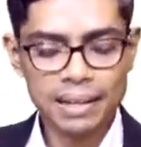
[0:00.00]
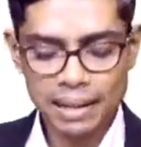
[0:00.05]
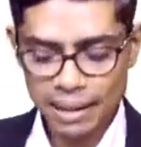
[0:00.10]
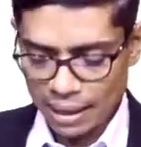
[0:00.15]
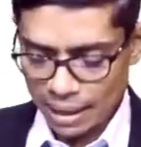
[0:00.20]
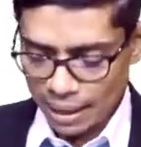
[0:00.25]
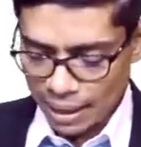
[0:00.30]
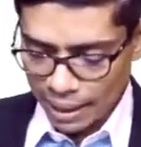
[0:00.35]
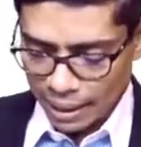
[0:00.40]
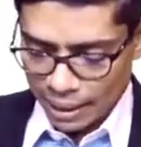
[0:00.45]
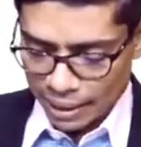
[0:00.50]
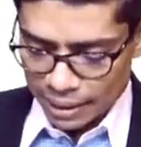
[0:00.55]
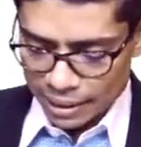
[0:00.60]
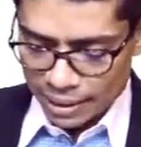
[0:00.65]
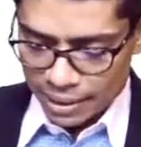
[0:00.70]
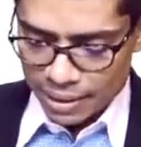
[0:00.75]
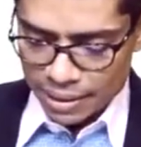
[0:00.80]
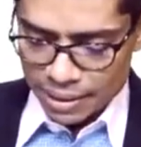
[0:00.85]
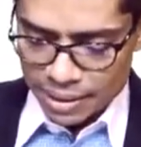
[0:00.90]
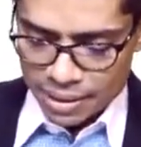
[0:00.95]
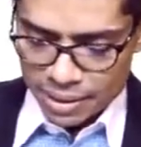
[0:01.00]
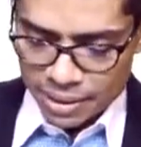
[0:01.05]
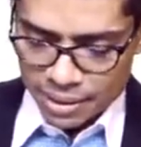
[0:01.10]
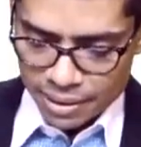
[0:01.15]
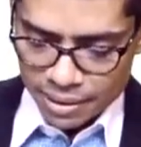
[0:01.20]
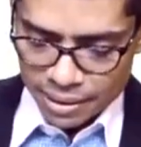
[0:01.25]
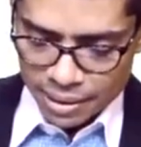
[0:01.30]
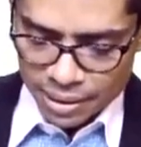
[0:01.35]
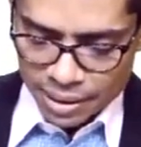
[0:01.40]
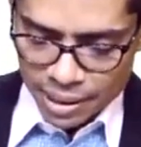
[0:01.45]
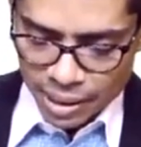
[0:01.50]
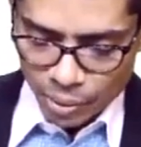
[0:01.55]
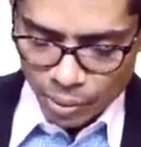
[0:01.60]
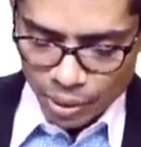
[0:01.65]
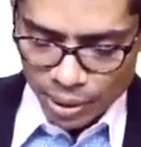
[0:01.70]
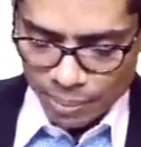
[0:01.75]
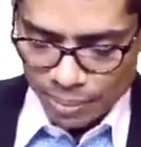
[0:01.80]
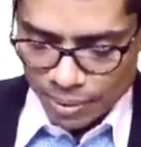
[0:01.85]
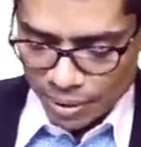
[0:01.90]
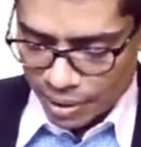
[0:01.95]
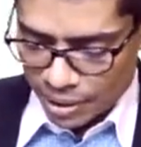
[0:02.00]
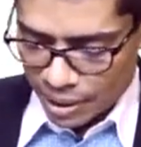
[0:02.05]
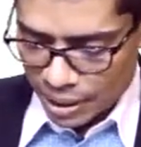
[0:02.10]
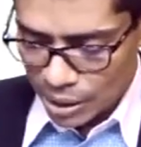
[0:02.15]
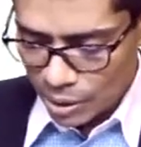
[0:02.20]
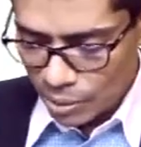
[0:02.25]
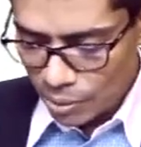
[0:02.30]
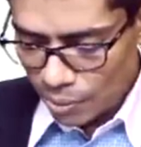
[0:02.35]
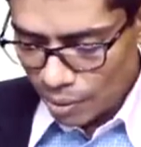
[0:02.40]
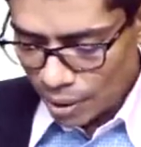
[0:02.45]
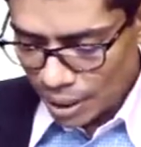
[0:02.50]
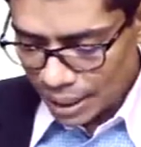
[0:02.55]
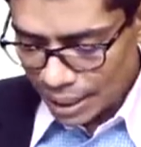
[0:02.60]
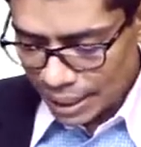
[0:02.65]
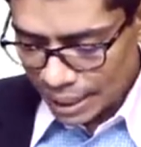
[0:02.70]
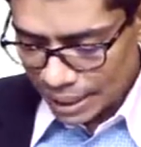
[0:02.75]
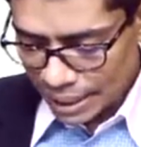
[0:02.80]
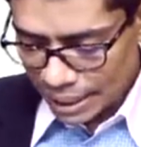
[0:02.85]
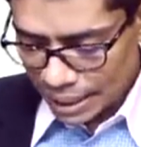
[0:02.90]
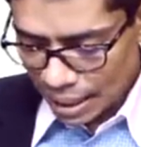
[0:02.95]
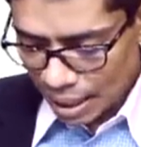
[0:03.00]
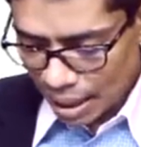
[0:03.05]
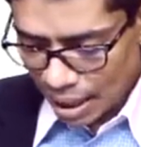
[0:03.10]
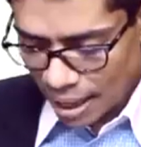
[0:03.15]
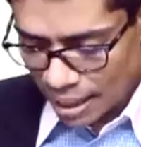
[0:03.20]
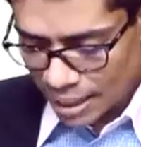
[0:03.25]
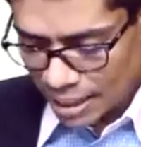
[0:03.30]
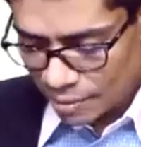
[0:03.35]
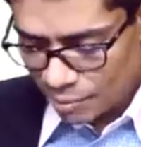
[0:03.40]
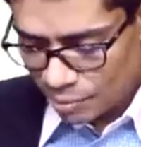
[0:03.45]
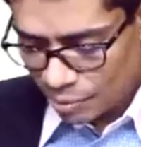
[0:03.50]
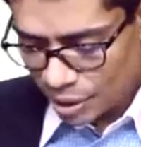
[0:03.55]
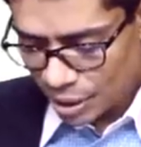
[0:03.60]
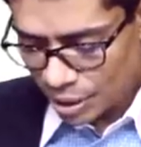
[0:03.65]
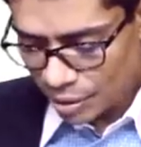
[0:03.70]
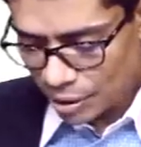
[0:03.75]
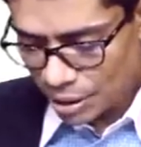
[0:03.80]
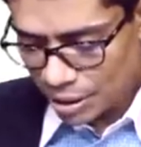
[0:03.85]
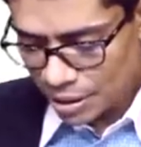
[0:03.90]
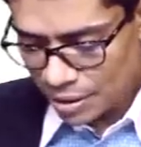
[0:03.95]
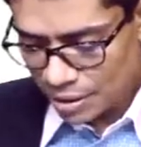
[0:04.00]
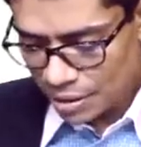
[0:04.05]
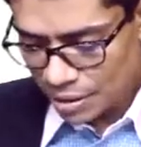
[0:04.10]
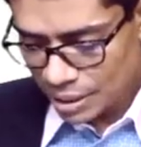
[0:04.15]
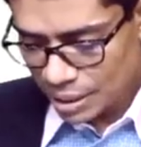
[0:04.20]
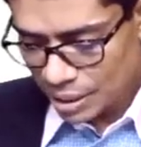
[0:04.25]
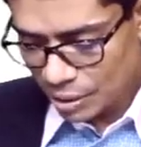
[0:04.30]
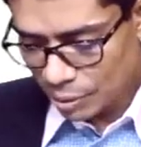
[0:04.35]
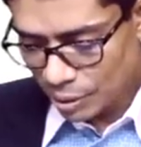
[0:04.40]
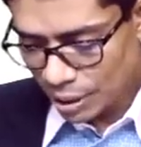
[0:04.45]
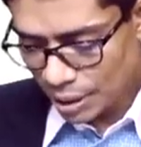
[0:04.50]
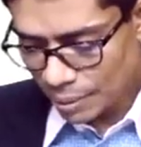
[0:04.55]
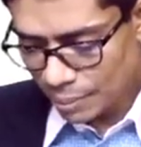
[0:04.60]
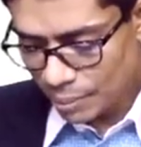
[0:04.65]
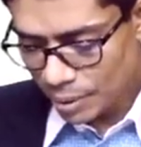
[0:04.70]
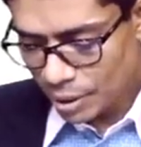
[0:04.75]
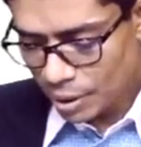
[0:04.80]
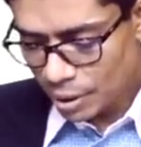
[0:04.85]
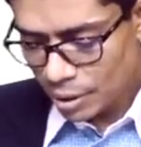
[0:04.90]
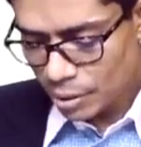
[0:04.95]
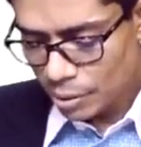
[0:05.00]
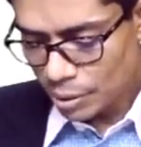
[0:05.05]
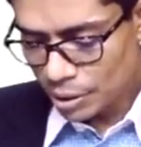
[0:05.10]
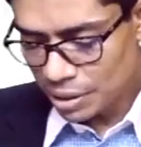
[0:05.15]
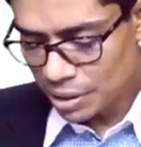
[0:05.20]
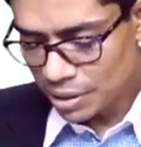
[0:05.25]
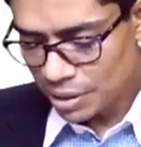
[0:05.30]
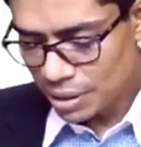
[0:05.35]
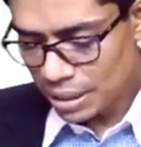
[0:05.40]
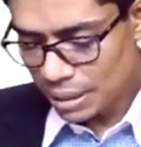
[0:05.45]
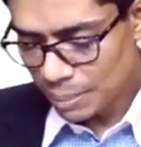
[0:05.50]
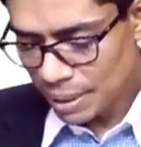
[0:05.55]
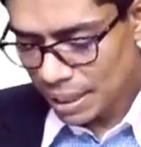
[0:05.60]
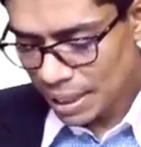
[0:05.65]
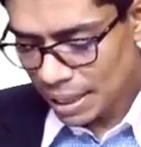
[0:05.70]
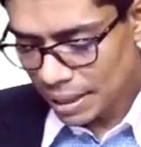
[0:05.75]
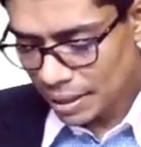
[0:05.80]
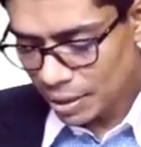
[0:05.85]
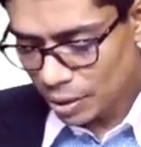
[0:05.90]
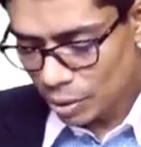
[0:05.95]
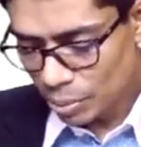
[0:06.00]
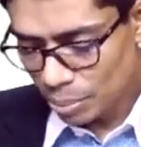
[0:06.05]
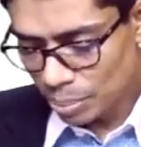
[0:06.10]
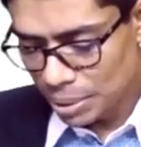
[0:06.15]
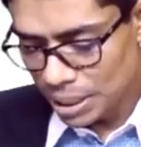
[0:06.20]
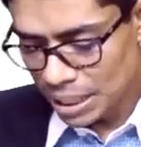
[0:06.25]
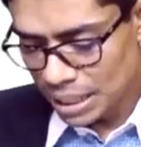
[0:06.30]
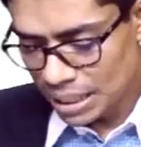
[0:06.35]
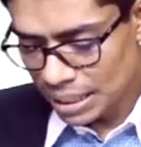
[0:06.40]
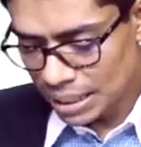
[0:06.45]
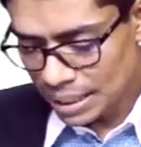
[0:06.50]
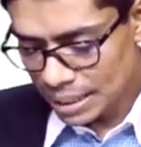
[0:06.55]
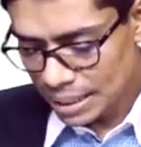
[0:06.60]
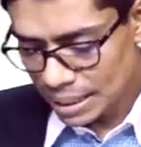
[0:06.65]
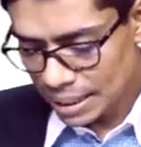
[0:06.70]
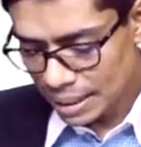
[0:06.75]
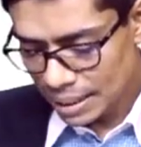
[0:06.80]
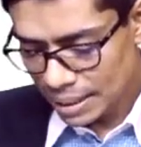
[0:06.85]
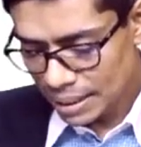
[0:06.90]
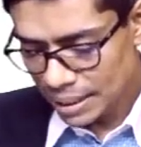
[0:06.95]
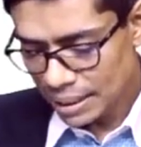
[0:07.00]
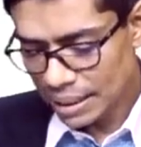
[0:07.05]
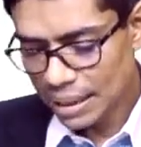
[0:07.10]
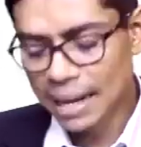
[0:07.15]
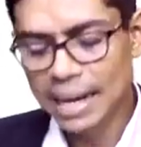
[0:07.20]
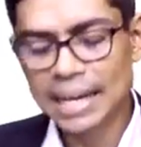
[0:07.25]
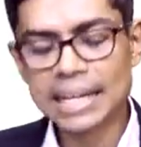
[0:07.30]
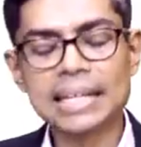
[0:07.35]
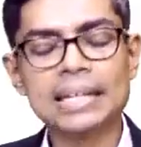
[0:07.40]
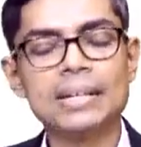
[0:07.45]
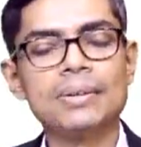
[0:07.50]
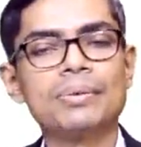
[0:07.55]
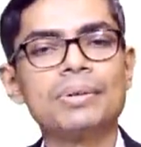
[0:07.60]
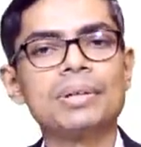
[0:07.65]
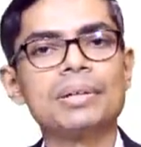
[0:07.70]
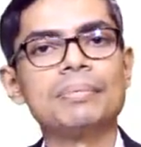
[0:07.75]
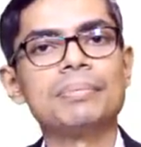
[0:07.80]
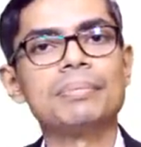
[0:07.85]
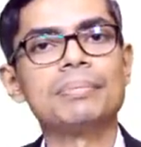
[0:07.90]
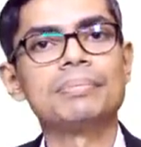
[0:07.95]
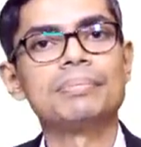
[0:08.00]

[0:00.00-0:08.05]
And see the wave. You are getting high frequency wave, which is similar to beta like wave,